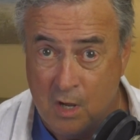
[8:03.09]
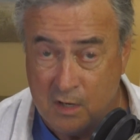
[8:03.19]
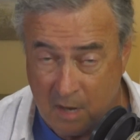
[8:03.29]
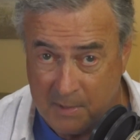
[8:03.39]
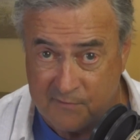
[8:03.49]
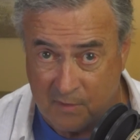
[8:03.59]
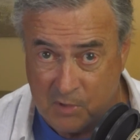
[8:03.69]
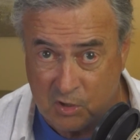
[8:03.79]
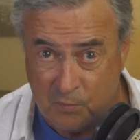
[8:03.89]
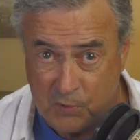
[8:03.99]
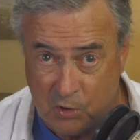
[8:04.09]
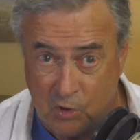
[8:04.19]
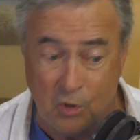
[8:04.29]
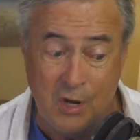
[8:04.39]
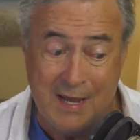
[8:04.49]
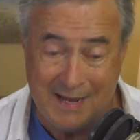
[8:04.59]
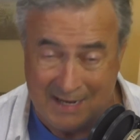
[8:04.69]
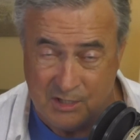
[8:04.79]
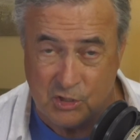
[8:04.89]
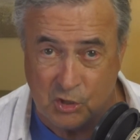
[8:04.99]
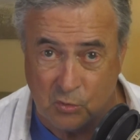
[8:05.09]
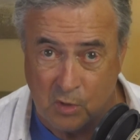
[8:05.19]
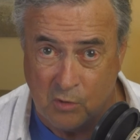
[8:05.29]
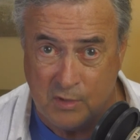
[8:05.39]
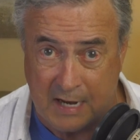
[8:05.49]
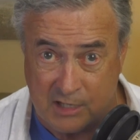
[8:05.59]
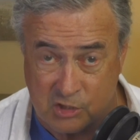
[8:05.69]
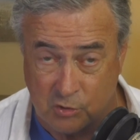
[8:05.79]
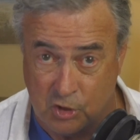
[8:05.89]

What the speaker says: coming from the computer into the Rodecaster